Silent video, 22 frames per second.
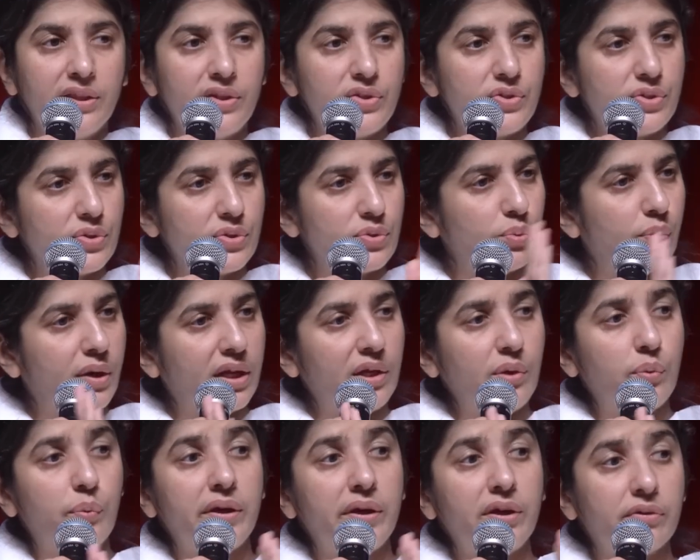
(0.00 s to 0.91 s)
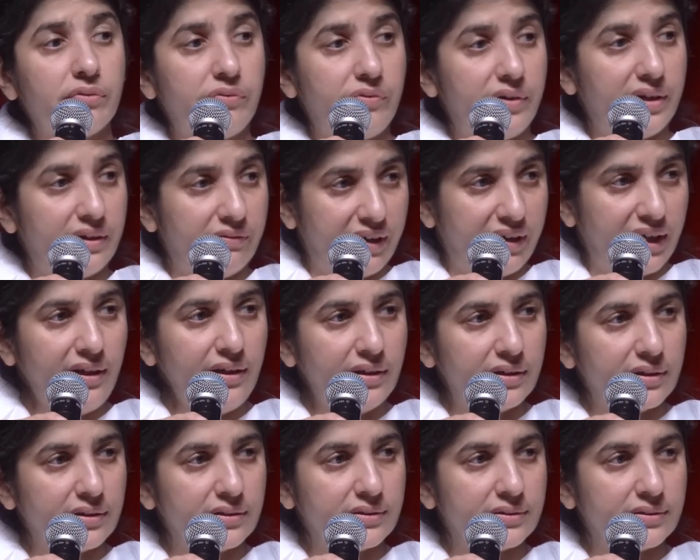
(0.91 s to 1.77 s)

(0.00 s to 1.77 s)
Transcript: This is one way of living.